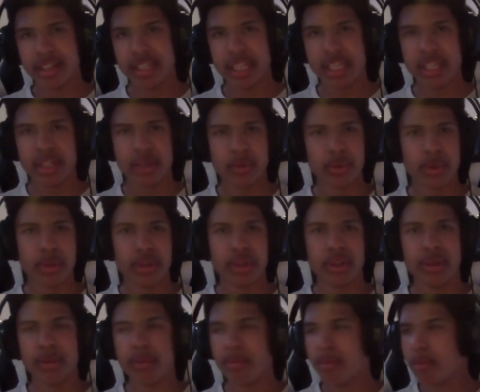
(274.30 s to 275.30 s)
in order
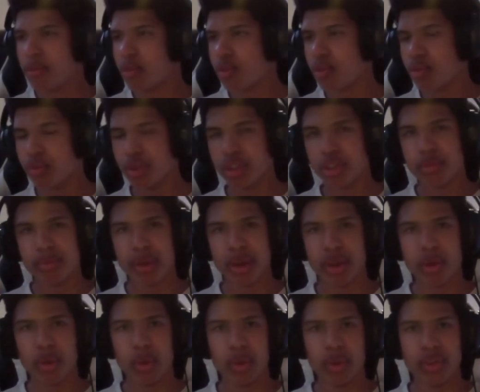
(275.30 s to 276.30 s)
to reach my
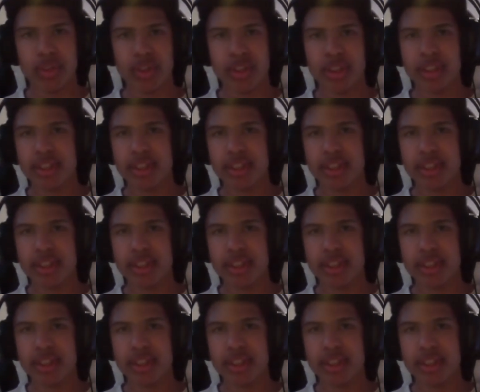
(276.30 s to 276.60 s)
goals,